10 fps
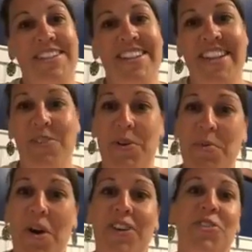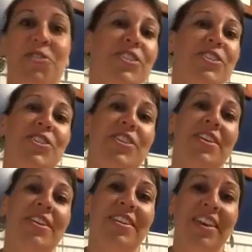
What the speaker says: And then we walked over to the